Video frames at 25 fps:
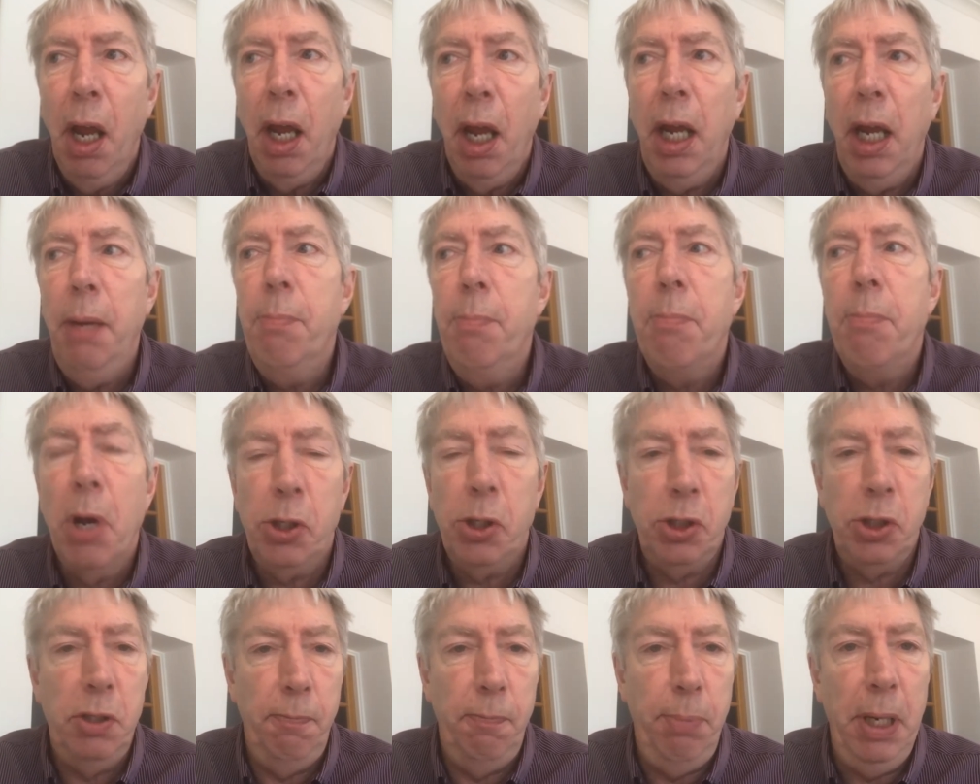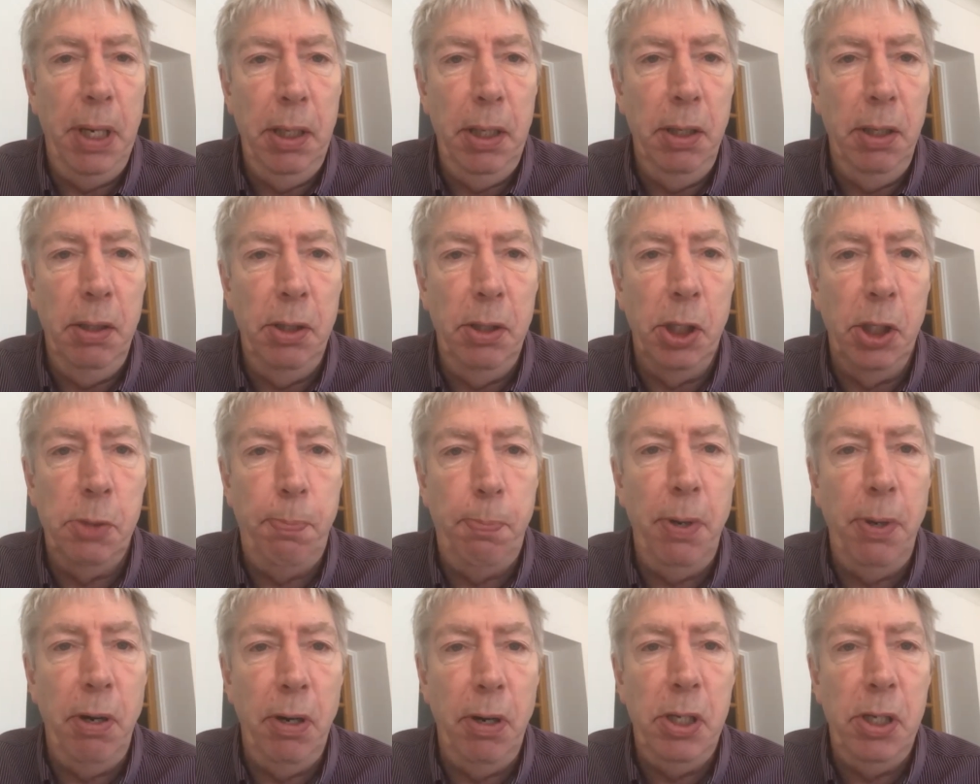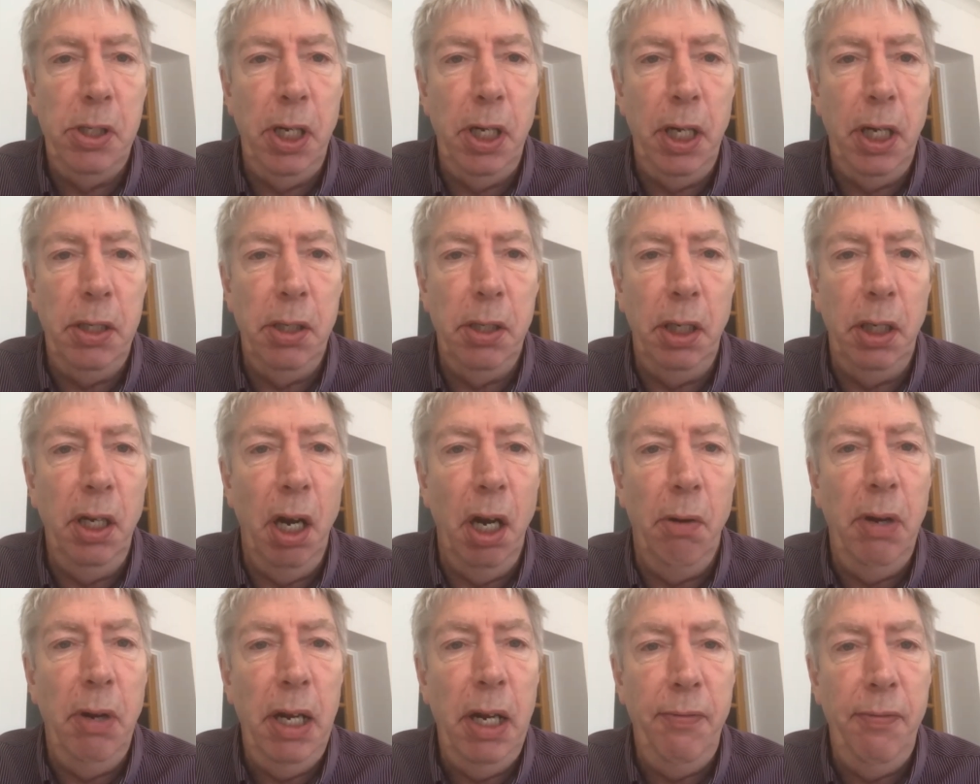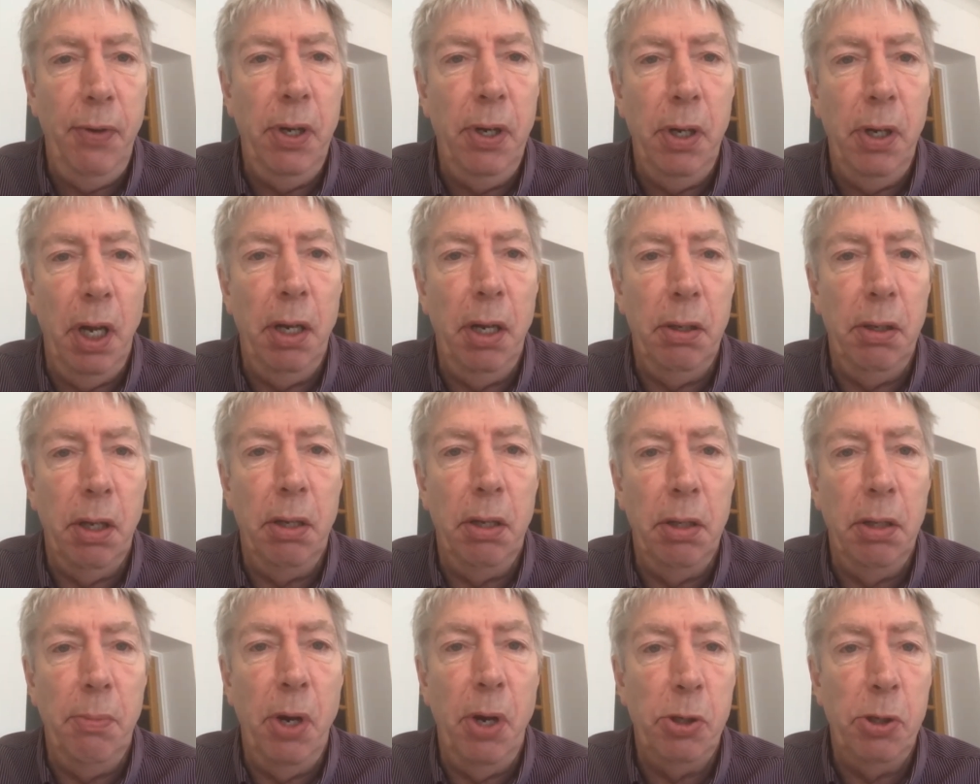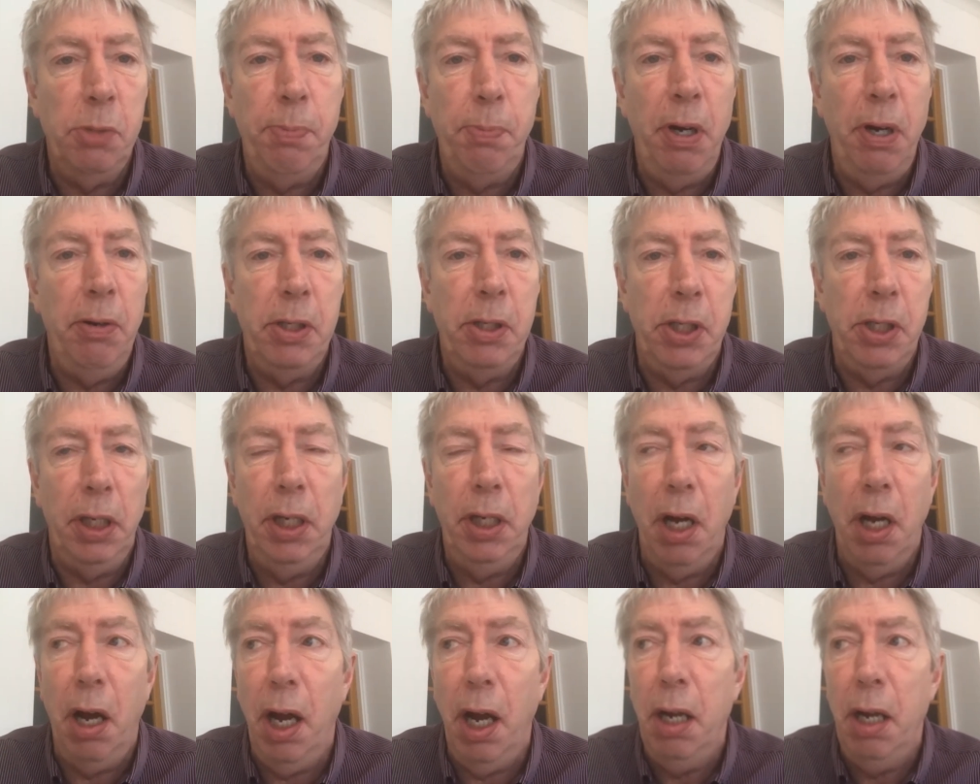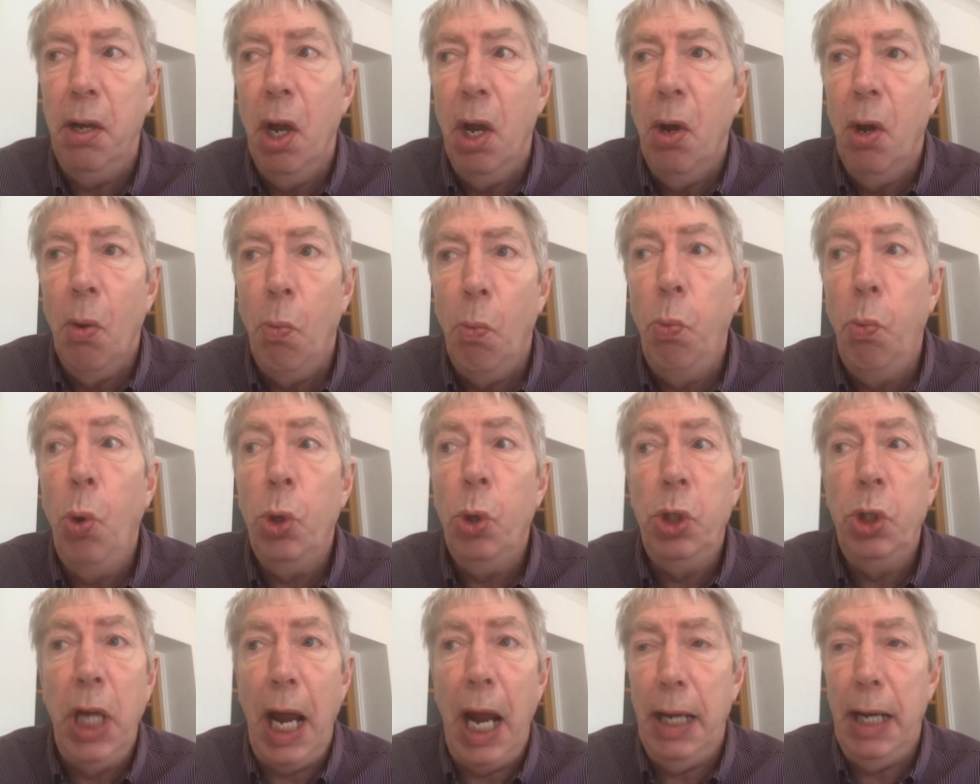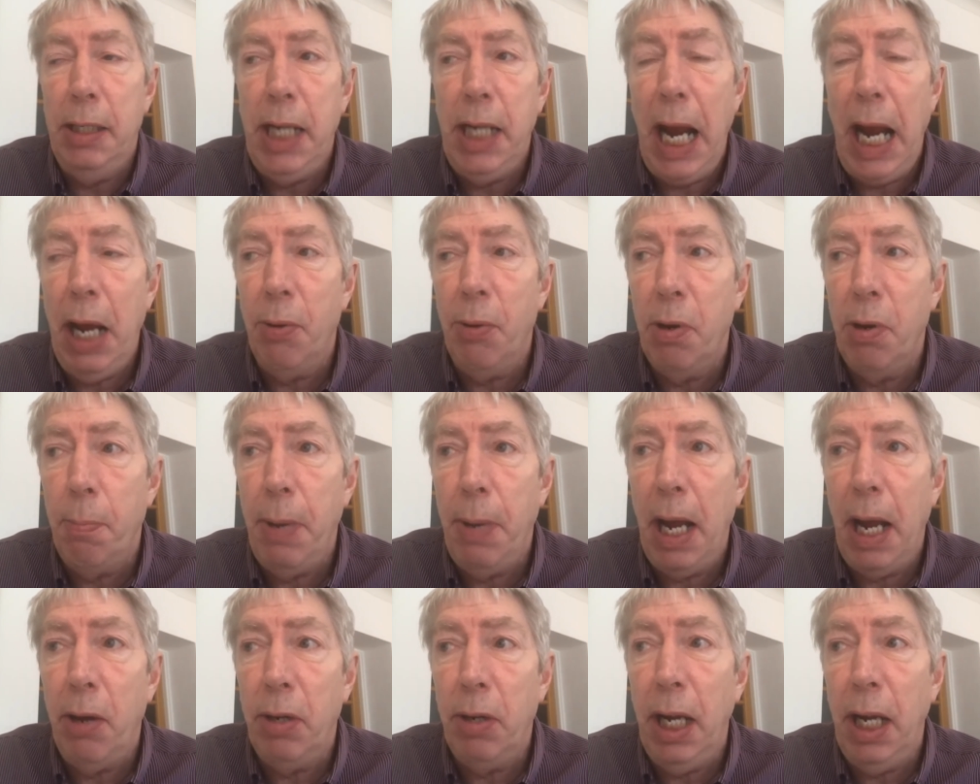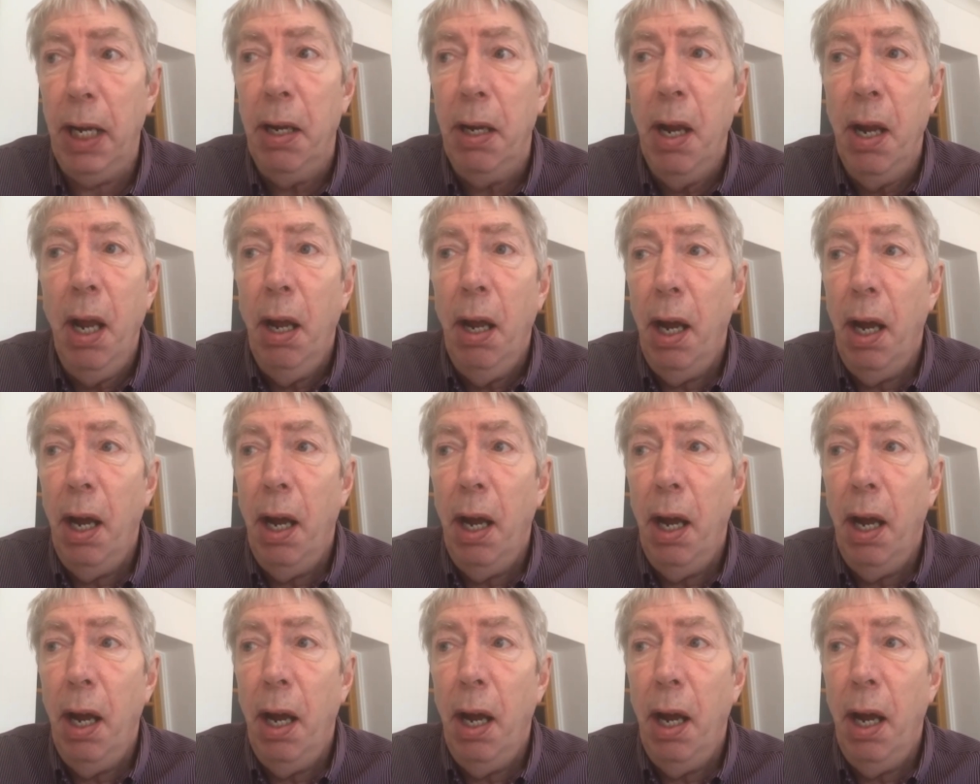He must have been dispirited. You know, even the most spirited guy would get down about it.